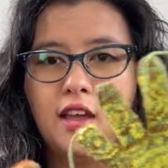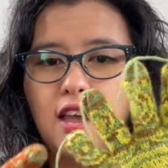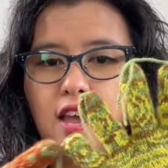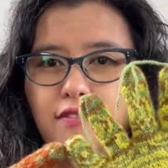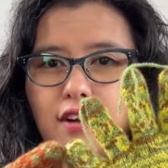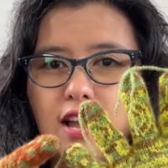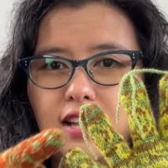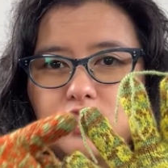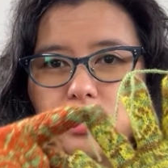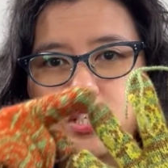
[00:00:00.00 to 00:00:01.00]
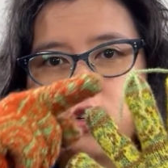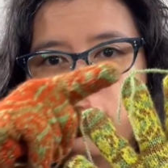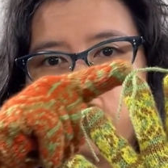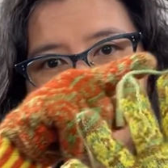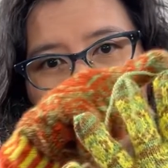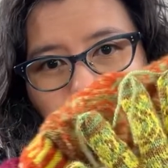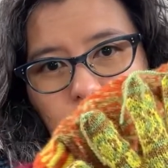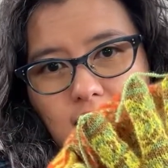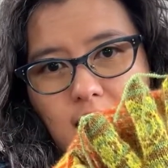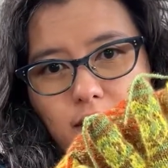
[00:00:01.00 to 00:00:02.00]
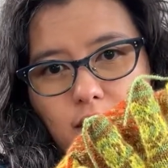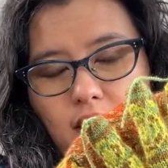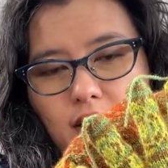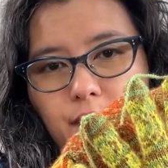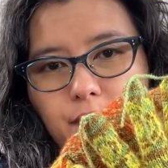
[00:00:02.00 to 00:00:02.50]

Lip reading: if I had just gone across that way.